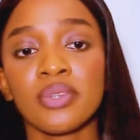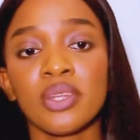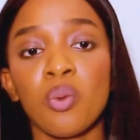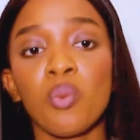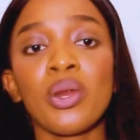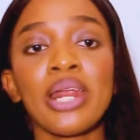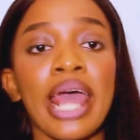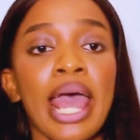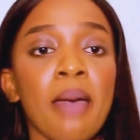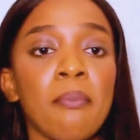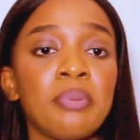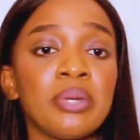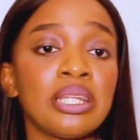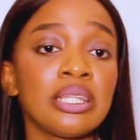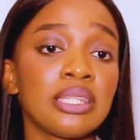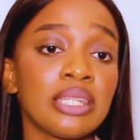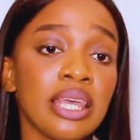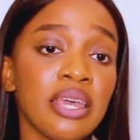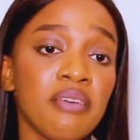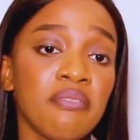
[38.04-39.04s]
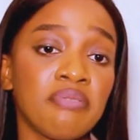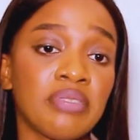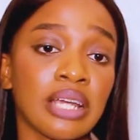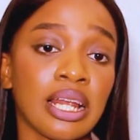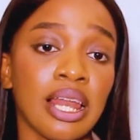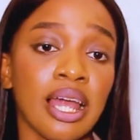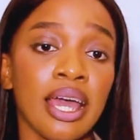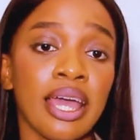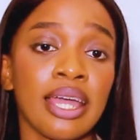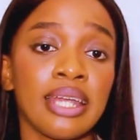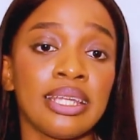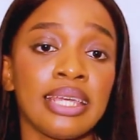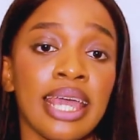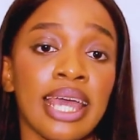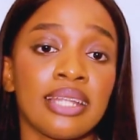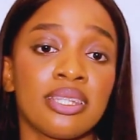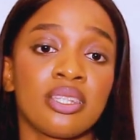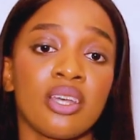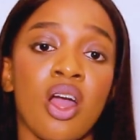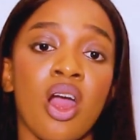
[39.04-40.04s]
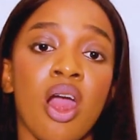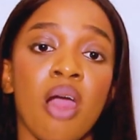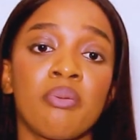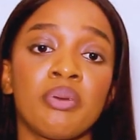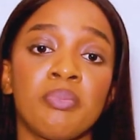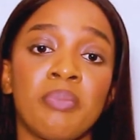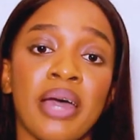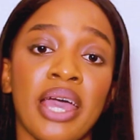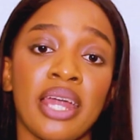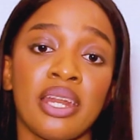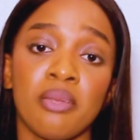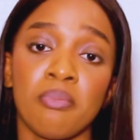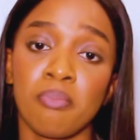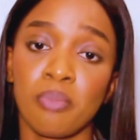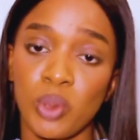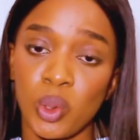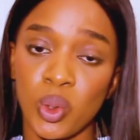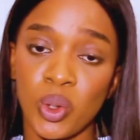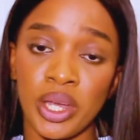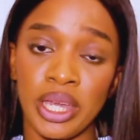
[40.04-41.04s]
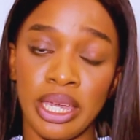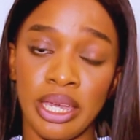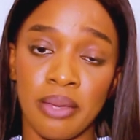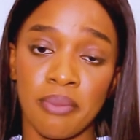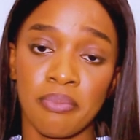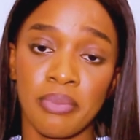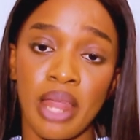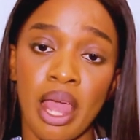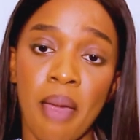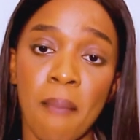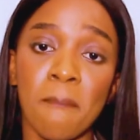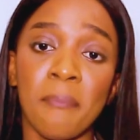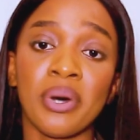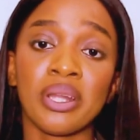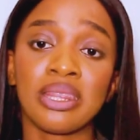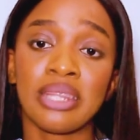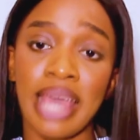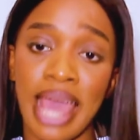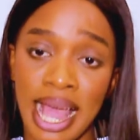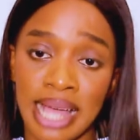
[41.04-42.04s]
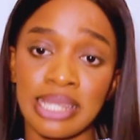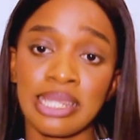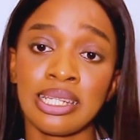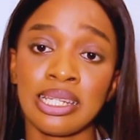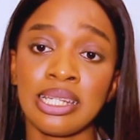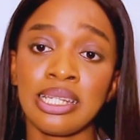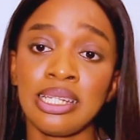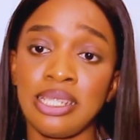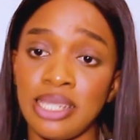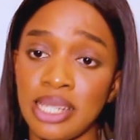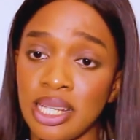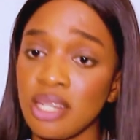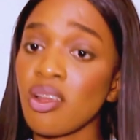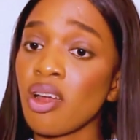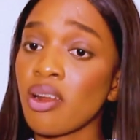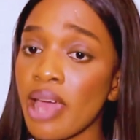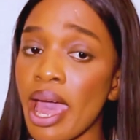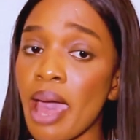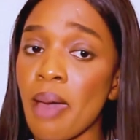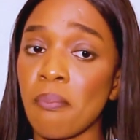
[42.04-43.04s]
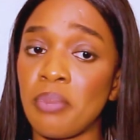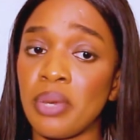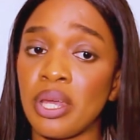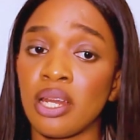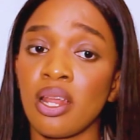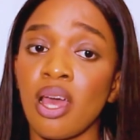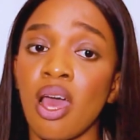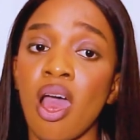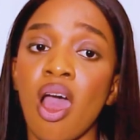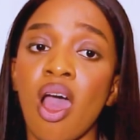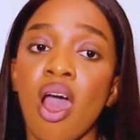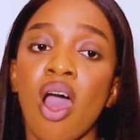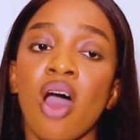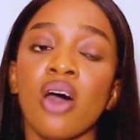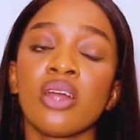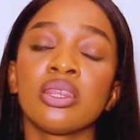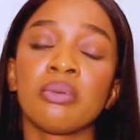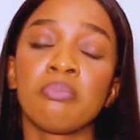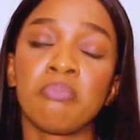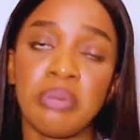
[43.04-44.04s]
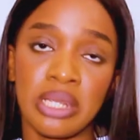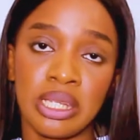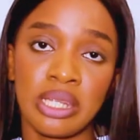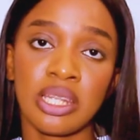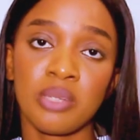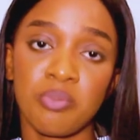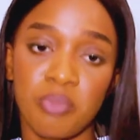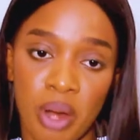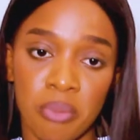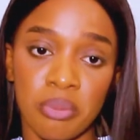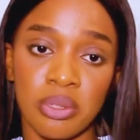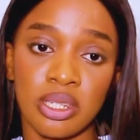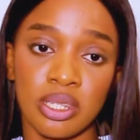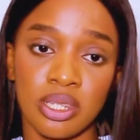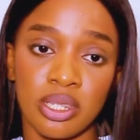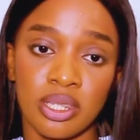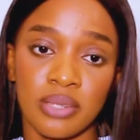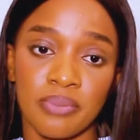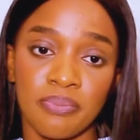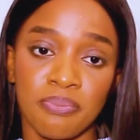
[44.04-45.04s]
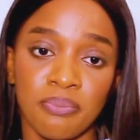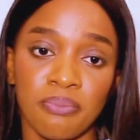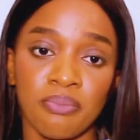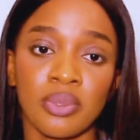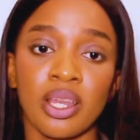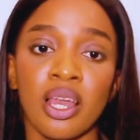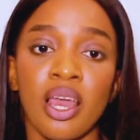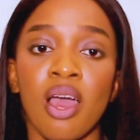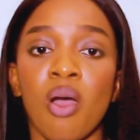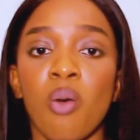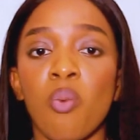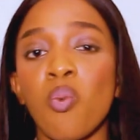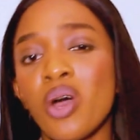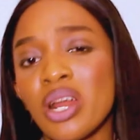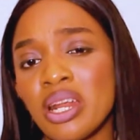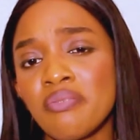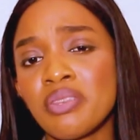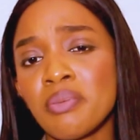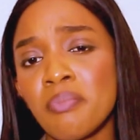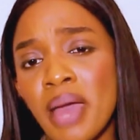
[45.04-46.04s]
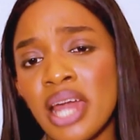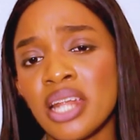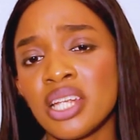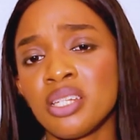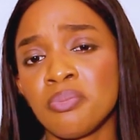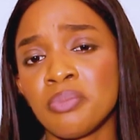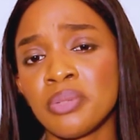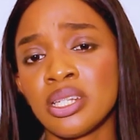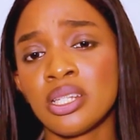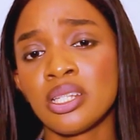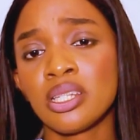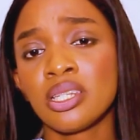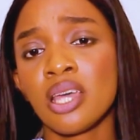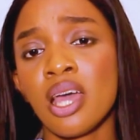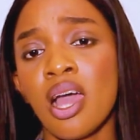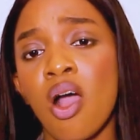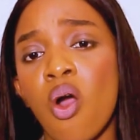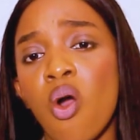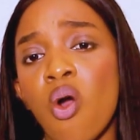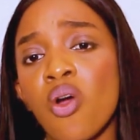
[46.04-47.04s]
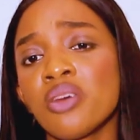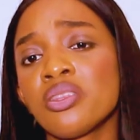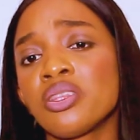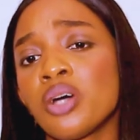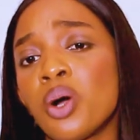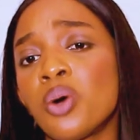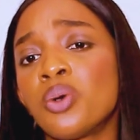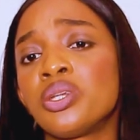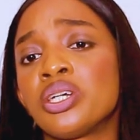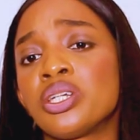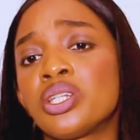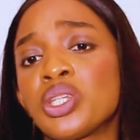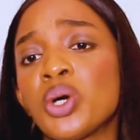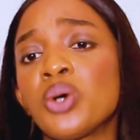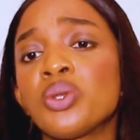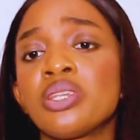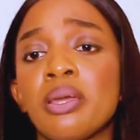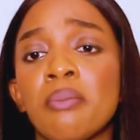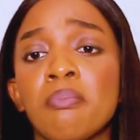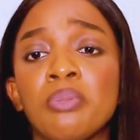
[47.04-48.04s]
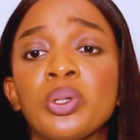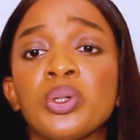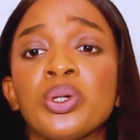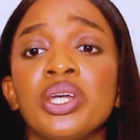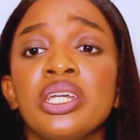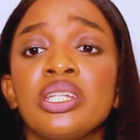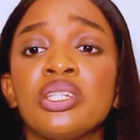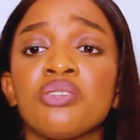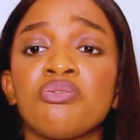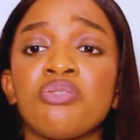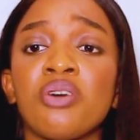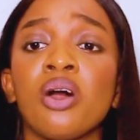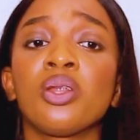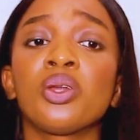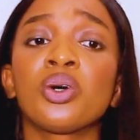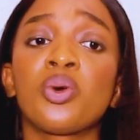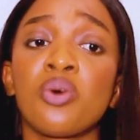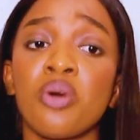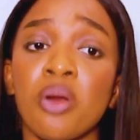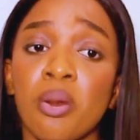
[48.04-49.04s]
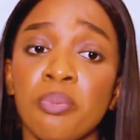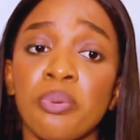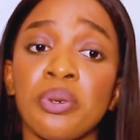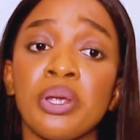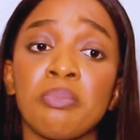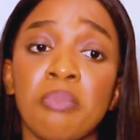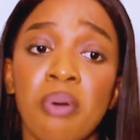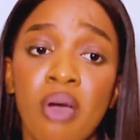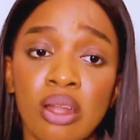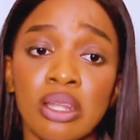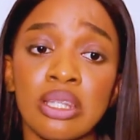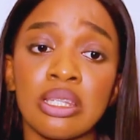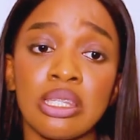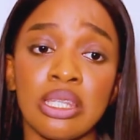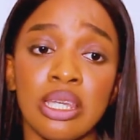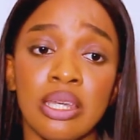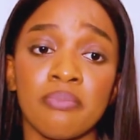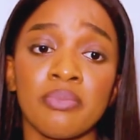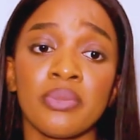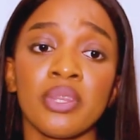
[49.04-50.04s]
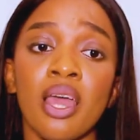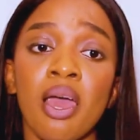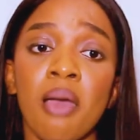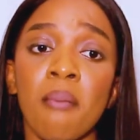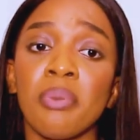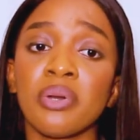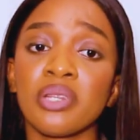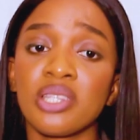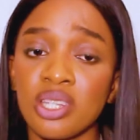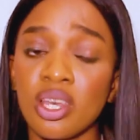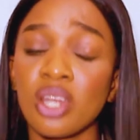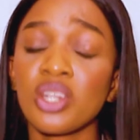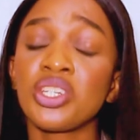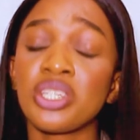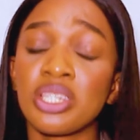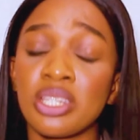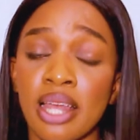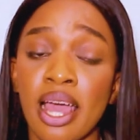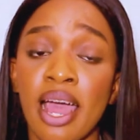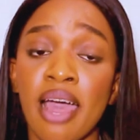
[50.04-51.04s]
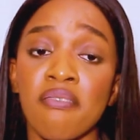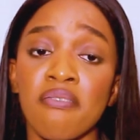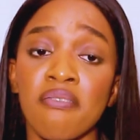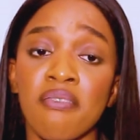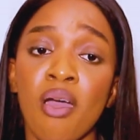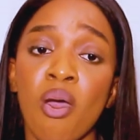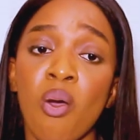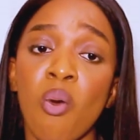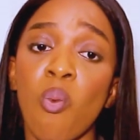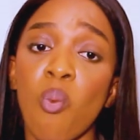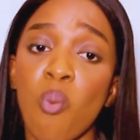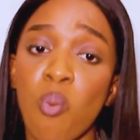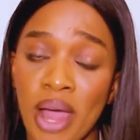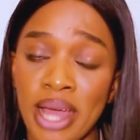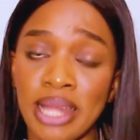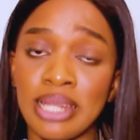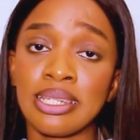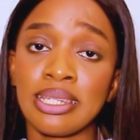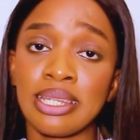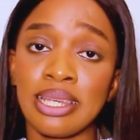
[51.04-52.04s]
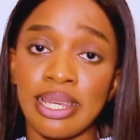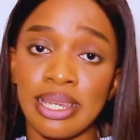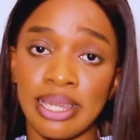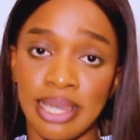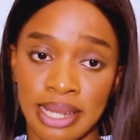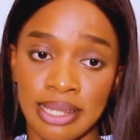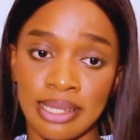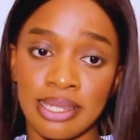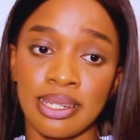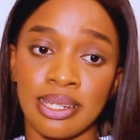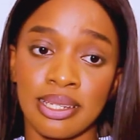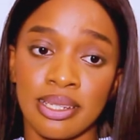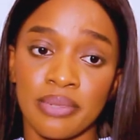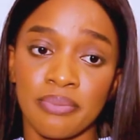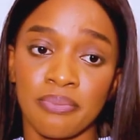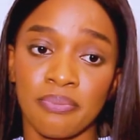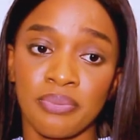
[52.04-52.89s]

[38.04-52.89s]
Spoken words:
What happens if the client gets harmed by an employee, but the accident did not happen on the business premises? What if the management or the owner told the employee to follow corporate policy, but such staff went against it?